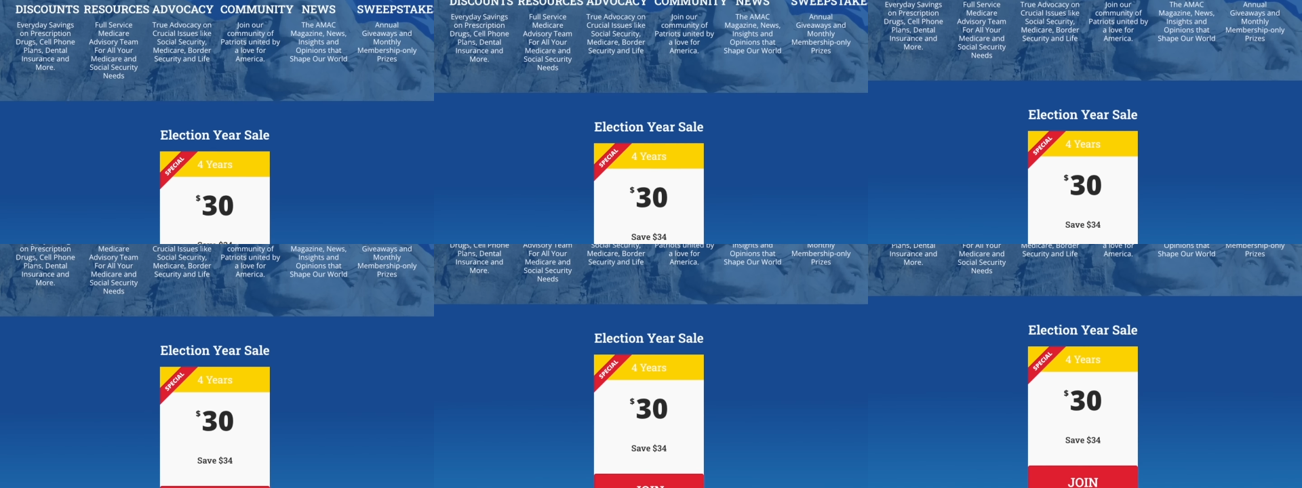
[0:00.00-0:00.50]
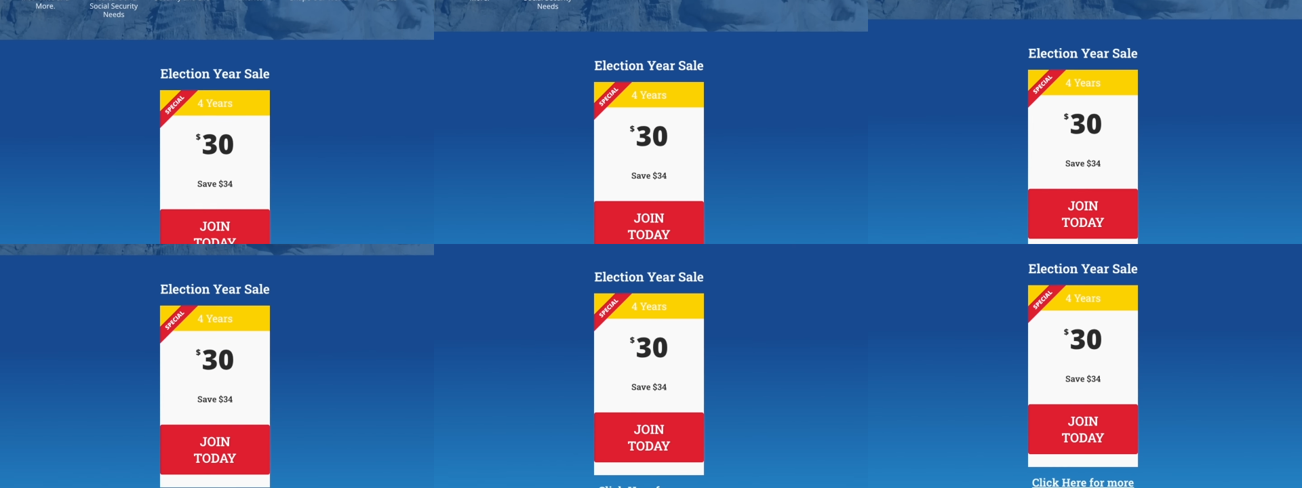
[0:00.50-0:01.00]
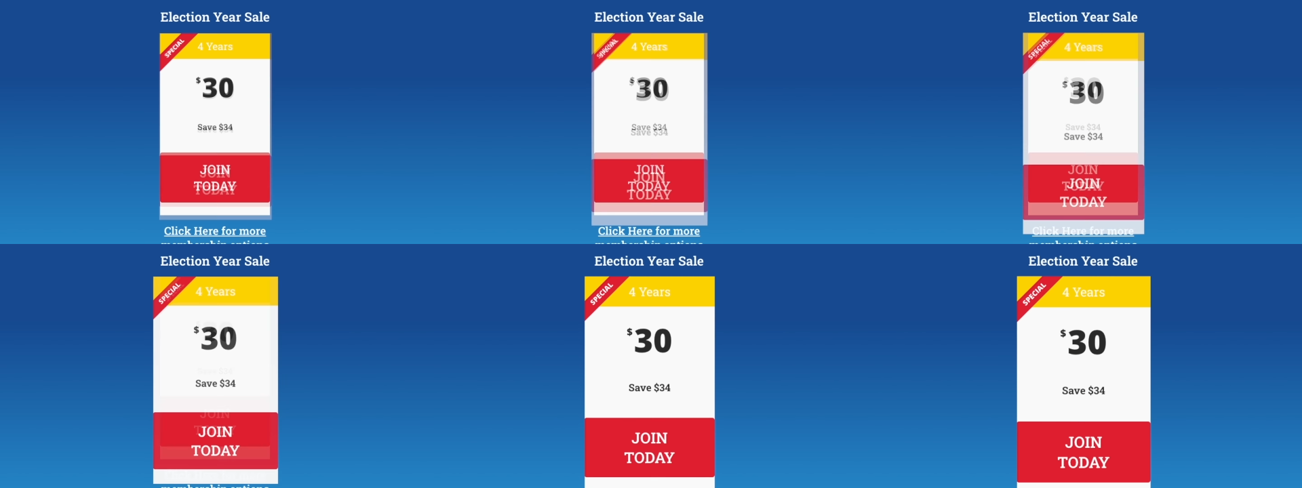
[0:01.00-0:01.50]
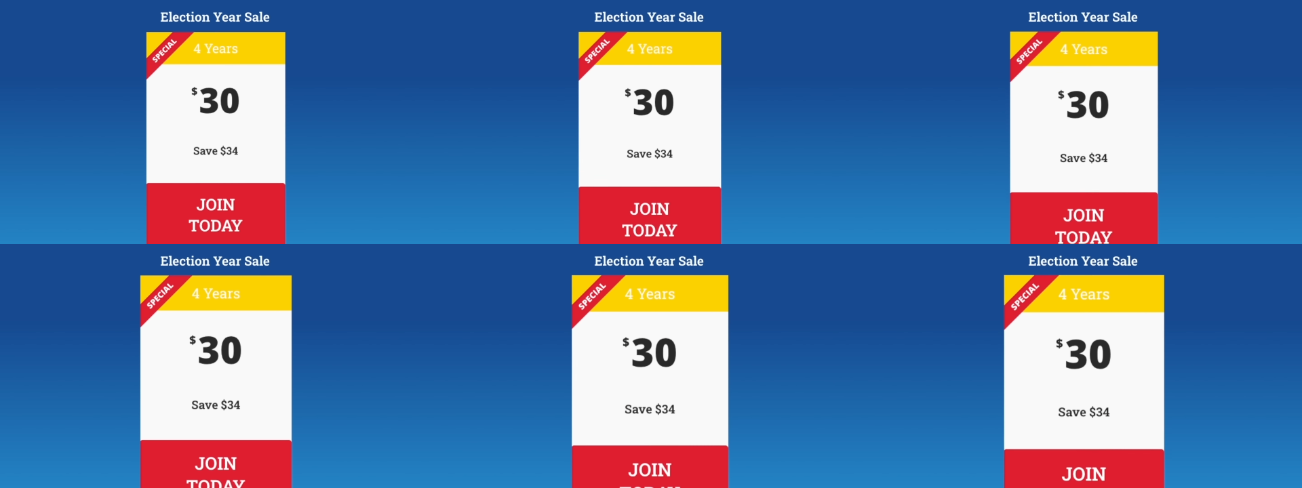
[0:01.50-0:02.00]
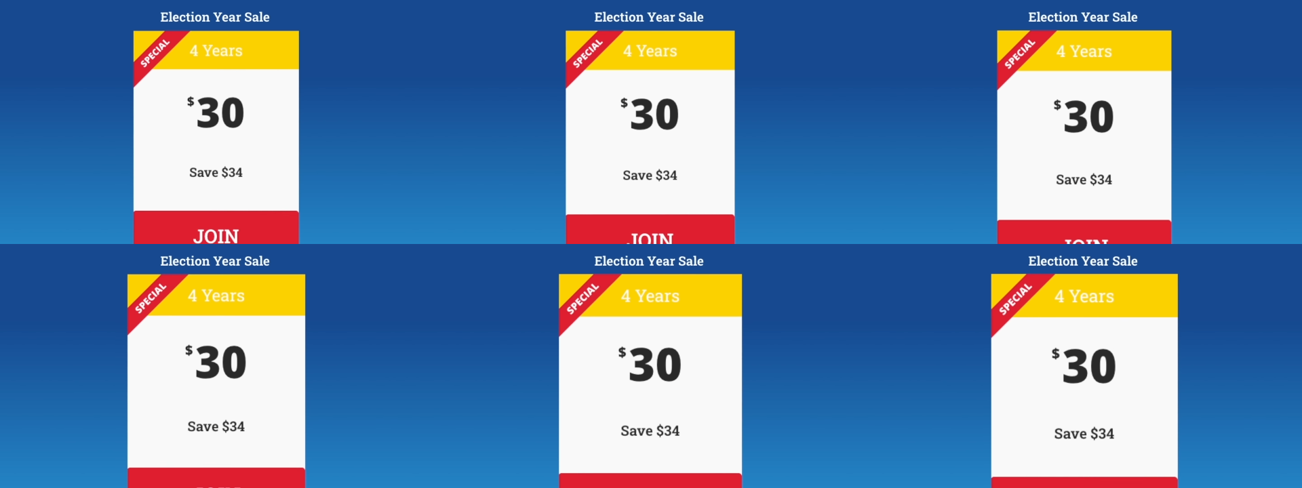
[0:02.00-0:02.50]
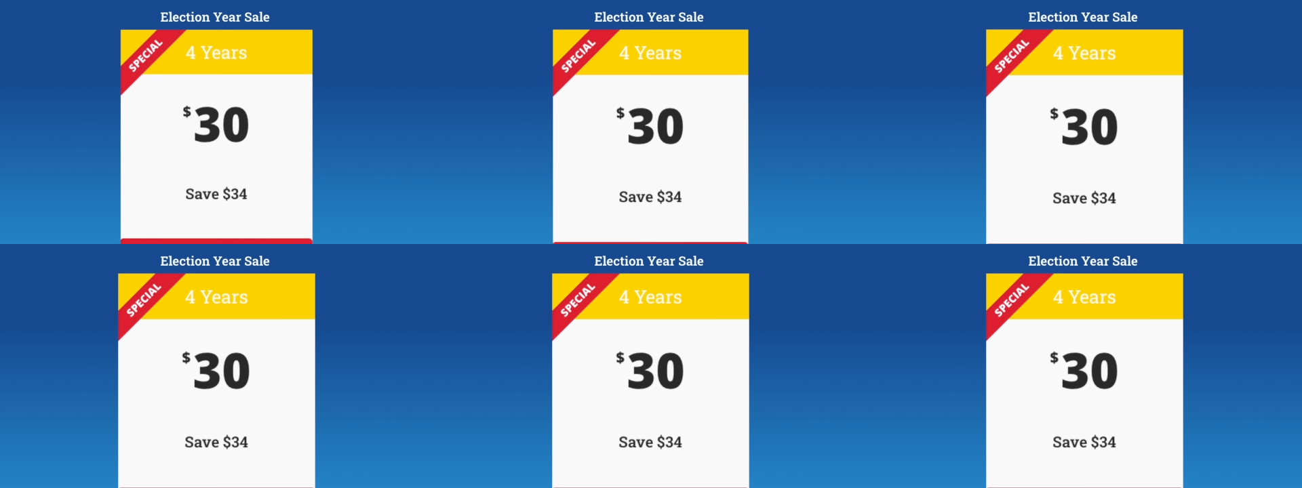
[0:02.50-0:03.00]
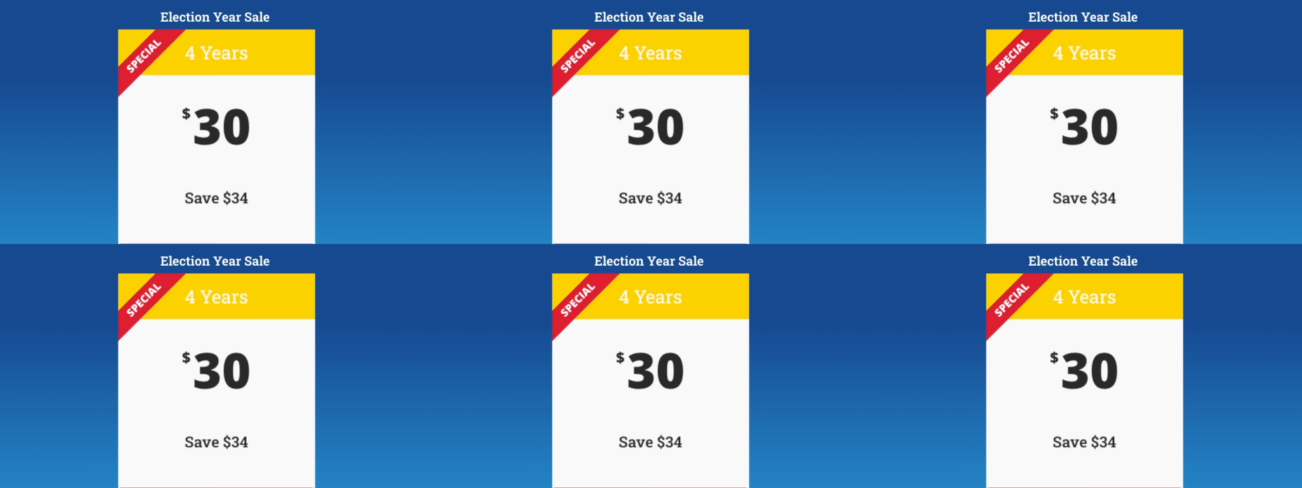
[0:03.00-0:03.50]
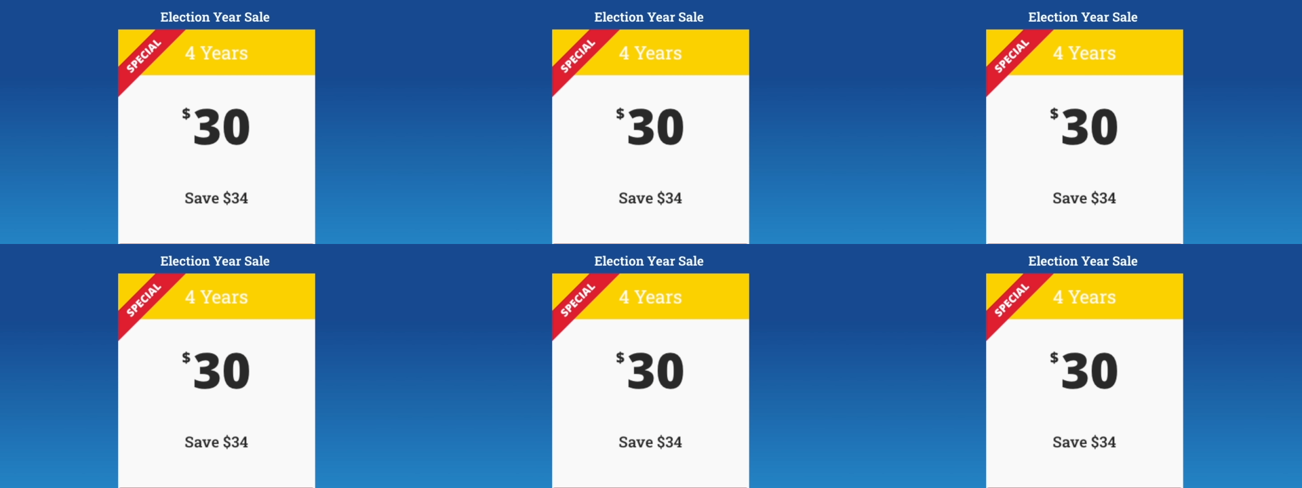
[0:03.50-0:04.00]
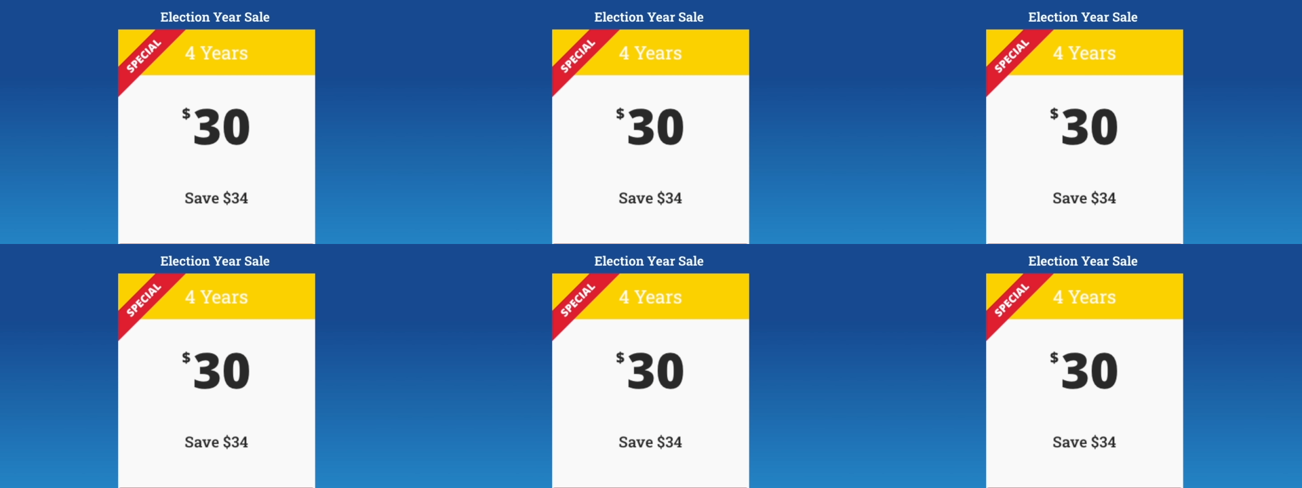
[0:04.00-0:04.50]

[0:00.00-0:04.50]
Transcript: No face is visible, so there are no lips to read.